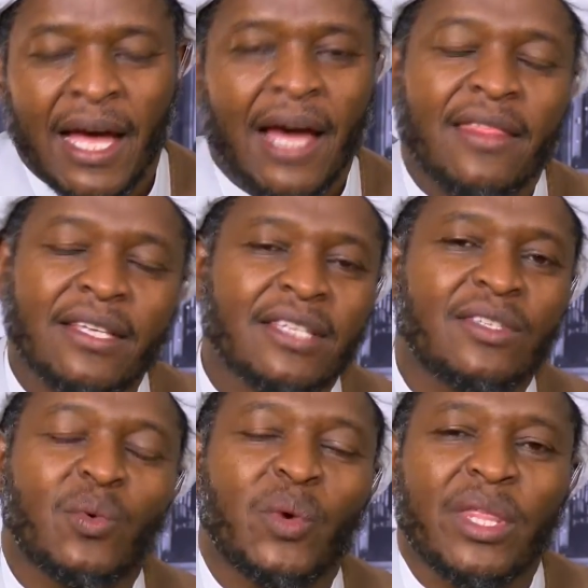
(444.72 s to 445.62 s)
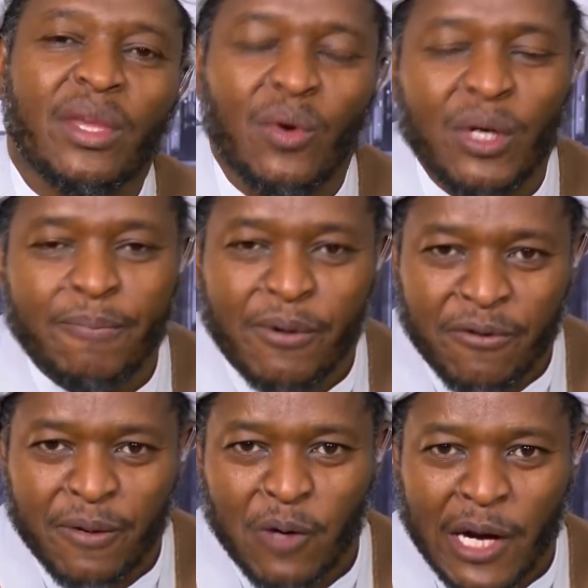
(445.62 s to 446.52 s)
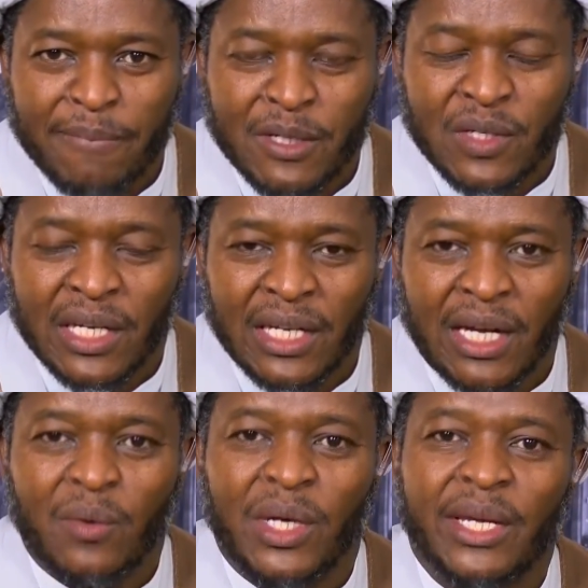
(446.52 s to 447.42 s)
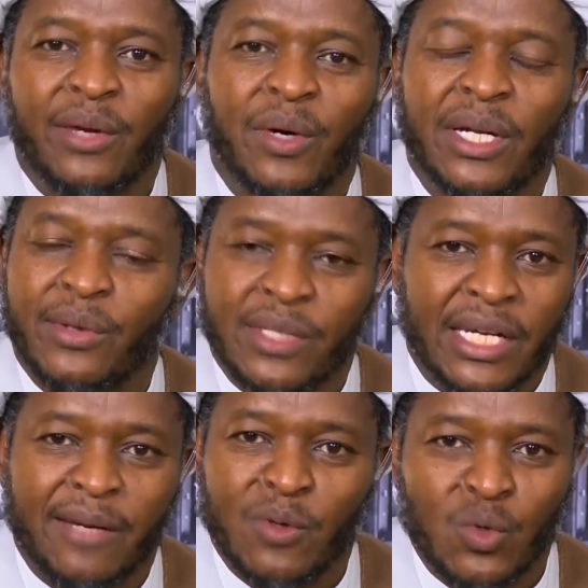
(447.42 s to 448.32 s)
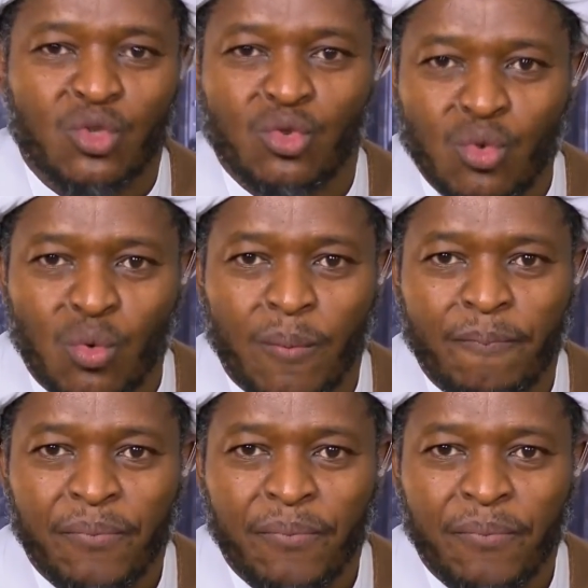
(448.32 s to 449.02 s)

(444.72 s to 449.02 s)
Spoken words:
And this is the way the Holy Prophet Muhammad sallallahu alayhi wa sallam used to do.